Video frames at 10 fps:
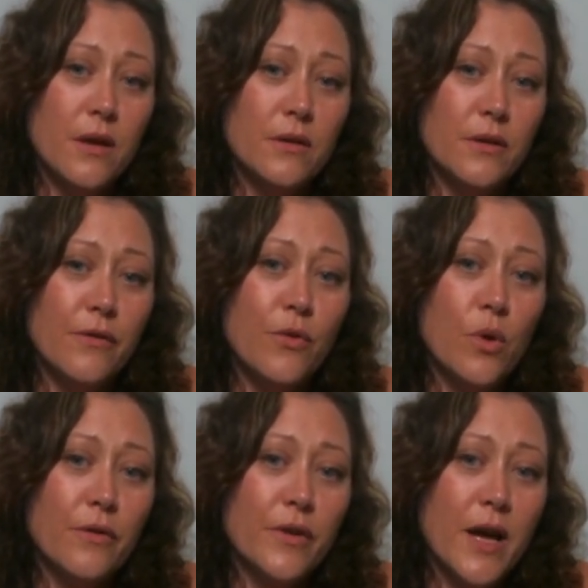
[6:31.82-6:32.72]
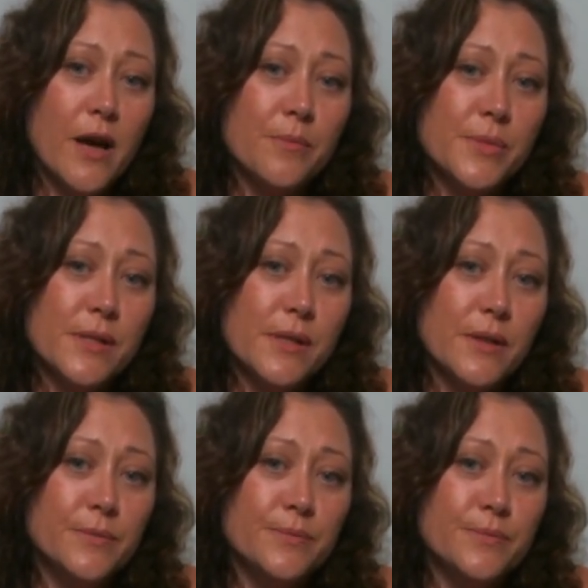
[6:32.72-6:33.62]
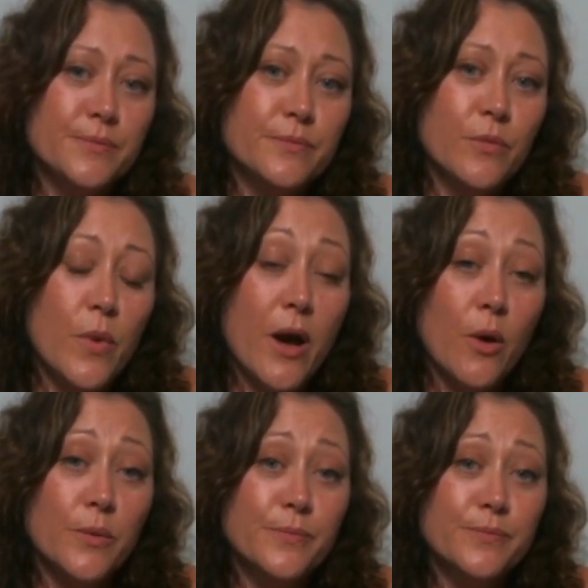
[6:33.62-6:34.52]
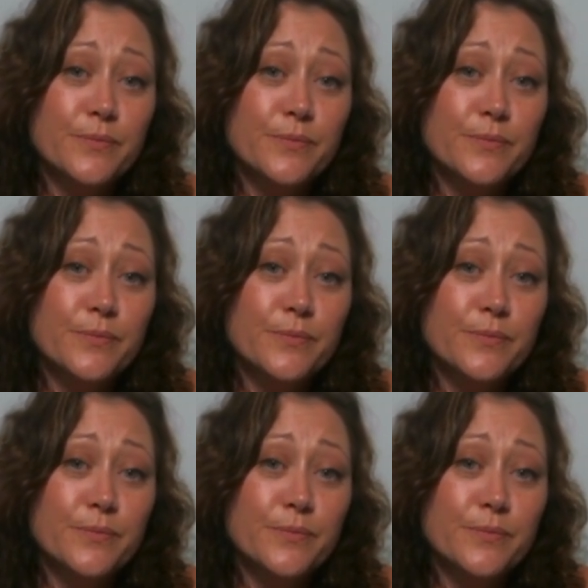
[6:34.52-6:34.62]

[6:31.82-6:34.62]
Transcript: The Four of Cups. Well,